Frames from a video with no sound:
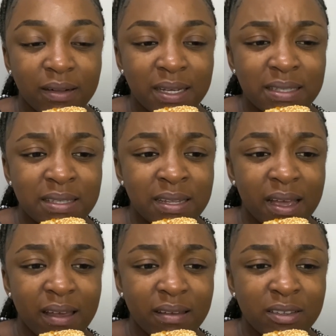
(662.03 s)
it
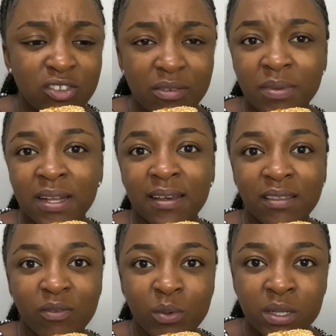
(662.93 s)
should be like the
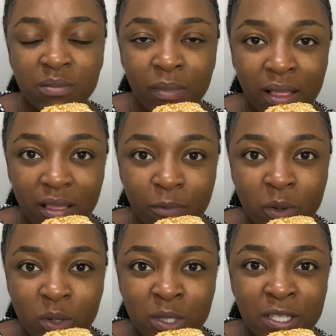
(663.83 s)
first month,
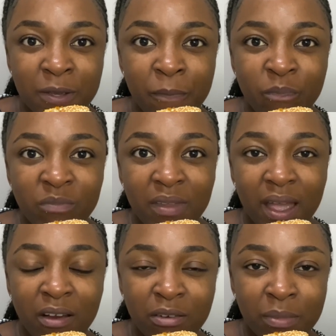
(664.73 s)
because
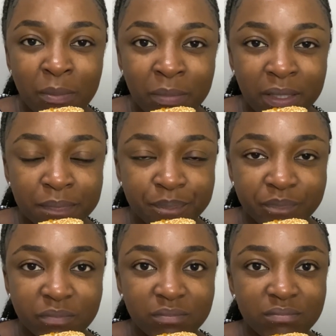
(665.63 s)
I remember
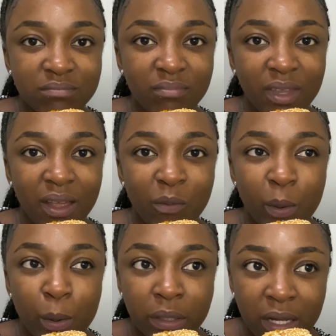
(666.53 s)
we
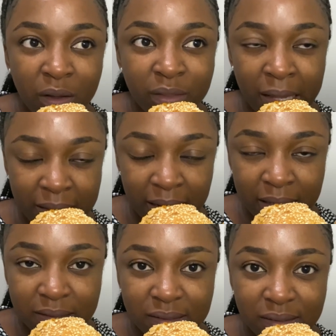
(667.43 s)
went out that
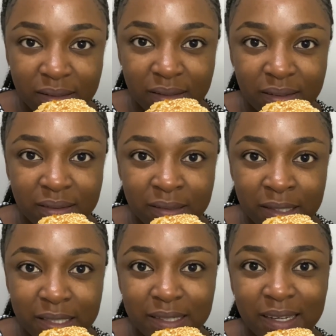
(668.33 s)
night,
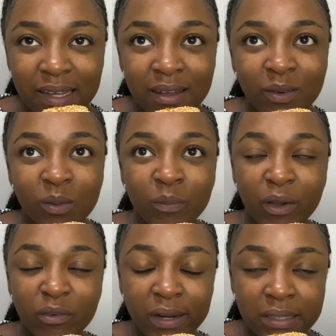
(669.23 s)
right, with my
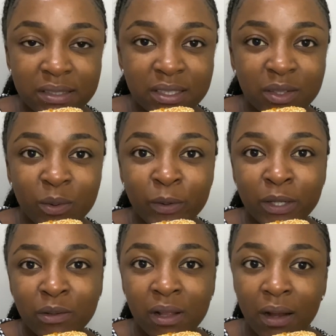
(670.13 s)
friends. So we went
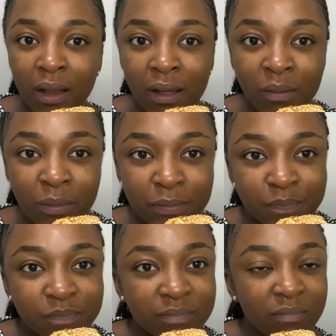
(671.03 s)
to the club,
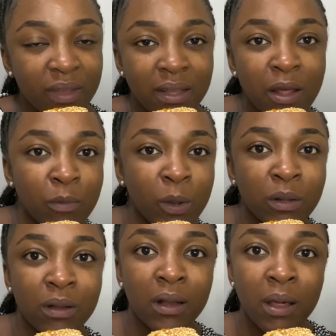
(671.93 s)
and then we
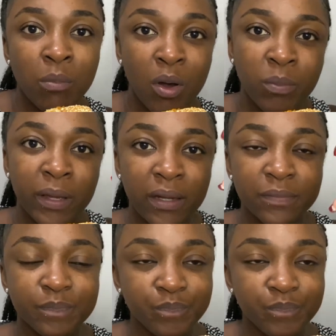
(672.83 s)
went club hopping.